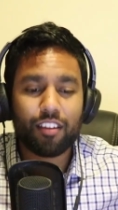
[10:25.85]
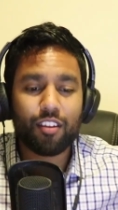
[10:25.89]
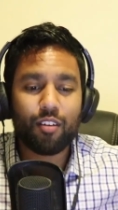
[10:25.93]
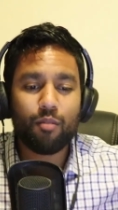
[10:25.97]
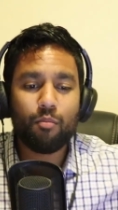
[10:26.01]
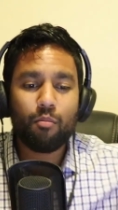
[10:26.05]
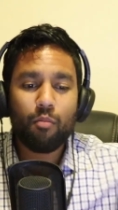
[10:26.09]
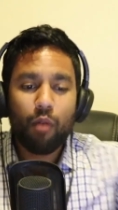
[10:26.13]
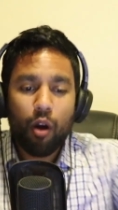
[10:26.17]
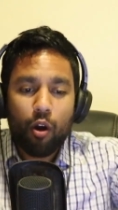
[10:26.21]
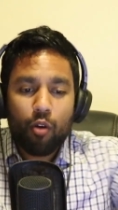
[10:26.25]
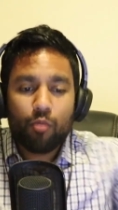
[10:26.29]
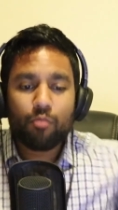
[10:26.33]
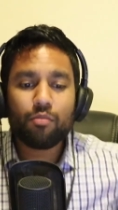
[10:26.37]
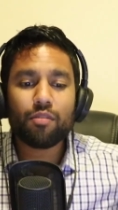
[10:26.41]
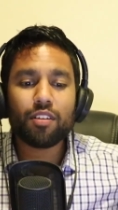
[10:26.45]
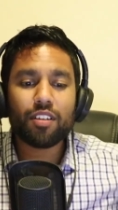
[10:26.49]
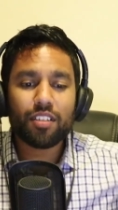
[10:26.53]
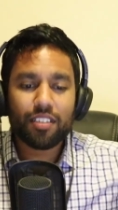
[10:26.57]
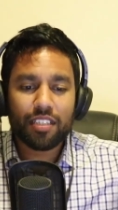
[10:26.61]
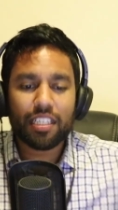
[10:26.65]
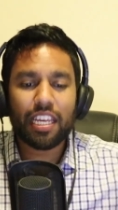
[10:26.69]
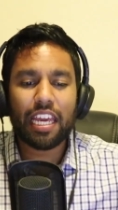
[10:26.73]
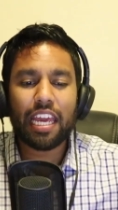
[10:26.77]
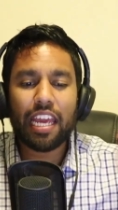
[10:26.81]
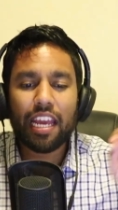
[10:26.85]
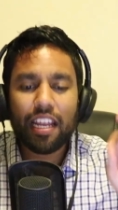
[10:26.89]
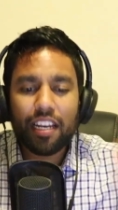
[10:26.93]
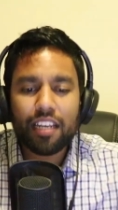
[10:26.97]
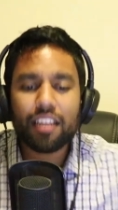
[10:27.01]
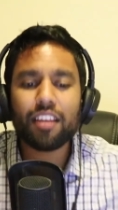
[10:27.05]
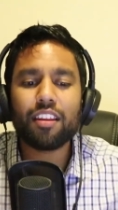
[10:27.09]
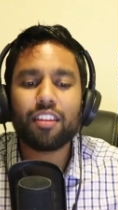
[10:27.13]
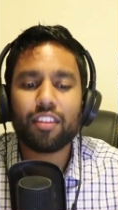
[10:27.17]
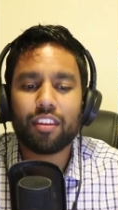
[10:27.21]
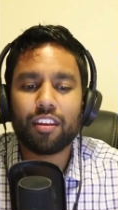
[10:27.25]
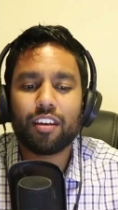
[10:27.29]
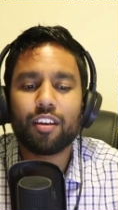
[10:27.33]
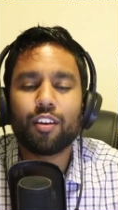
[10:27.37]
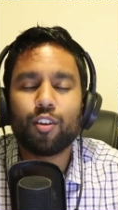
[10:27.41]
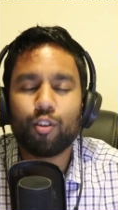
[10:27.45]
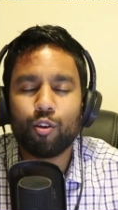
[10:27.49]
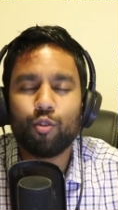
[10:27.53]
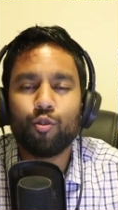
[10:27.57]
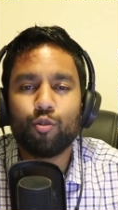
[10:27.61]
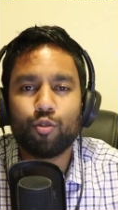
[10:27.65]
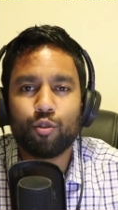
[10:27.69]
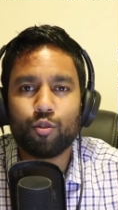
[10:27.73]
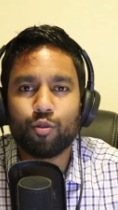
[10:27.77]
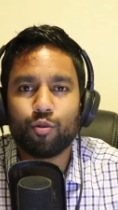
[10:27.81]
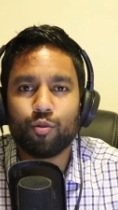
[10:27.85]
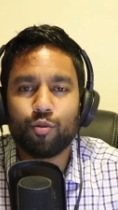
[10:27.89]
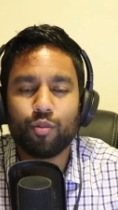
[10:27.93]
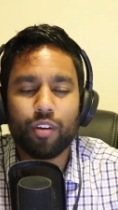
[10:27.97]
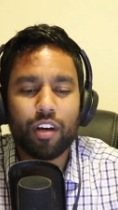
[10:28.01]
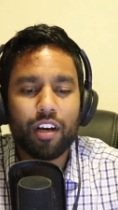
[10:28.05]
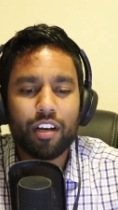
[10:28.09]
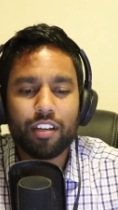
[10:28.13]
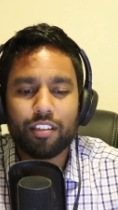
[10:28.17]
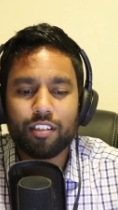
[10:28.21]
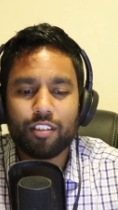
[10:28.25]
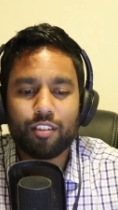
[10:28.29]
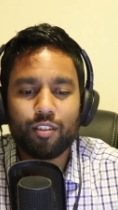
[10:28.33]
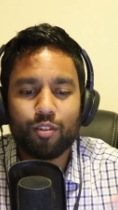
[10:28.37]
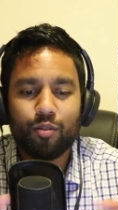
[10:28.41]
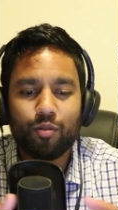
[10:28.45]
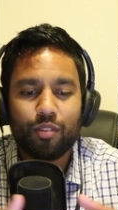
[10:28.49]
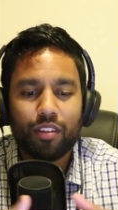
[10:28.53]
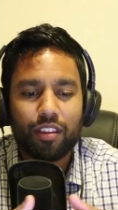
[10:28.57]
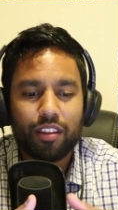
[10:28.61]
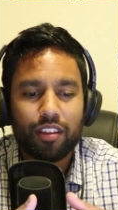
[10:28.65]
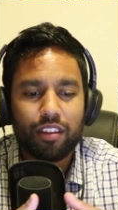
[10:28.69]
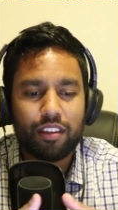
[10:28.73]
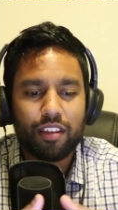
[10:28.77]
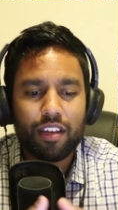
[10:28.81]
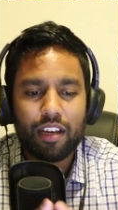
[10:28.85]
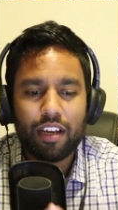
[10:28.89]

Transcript: The moment anything you do to do with